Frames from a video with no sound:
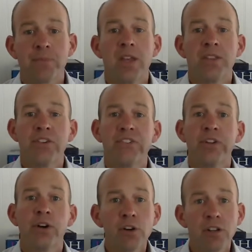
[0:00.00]
The
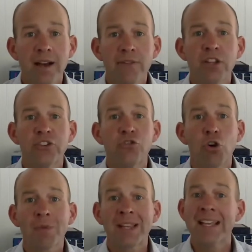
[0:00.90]
silver level is
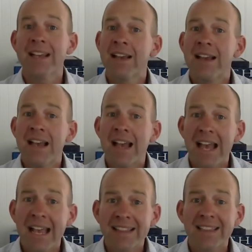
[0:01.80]
normally
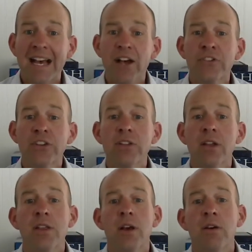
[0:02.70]
$8,000.
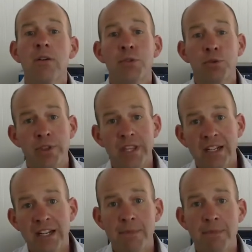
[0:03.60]
Through the
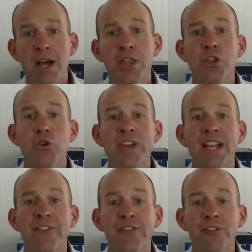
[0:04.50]
end of the month, you get
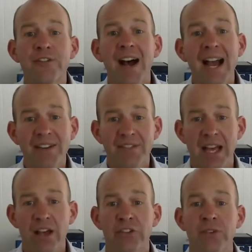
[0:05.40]
it for
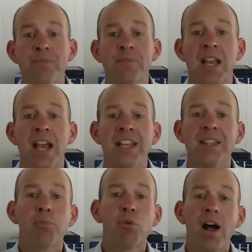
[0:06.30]
$5,000. And the
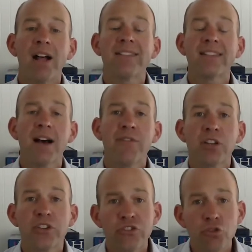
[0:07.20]
bronze level
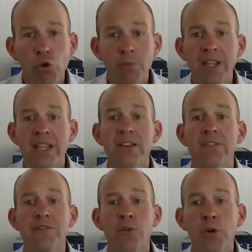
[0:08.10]
is normally
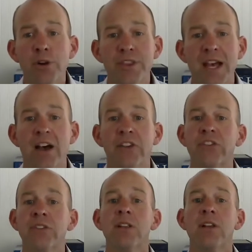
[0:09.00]

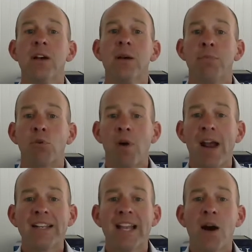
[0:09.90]
$4,000, but
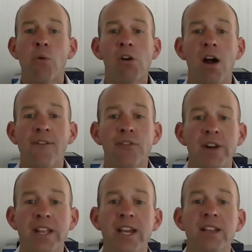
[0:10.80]
right now we're
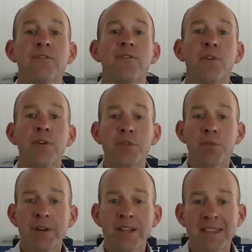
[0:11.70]
offering it for
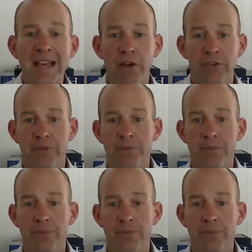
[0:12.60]
$3,000.